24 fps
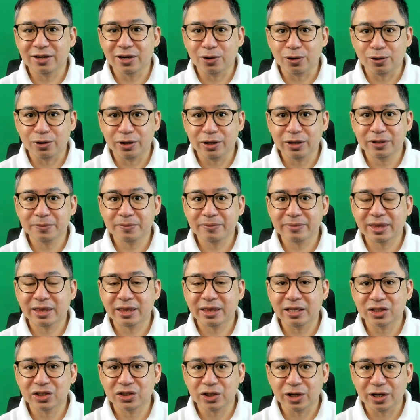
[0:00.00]
recall,
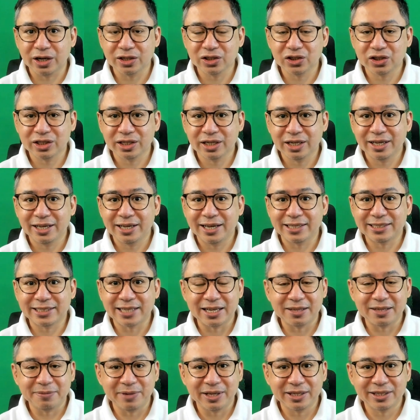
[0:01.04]
discharge,
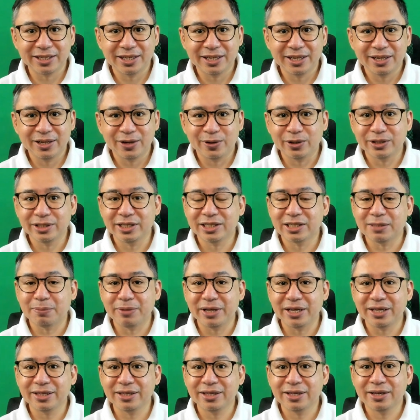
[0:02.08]
assignment, or
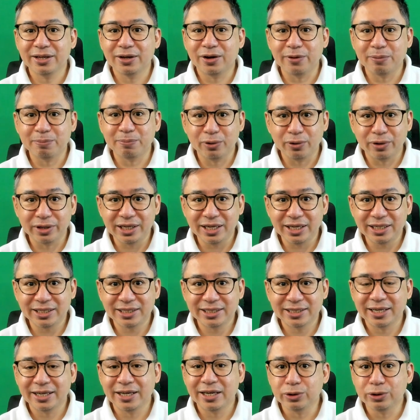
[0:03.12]
discipline of employees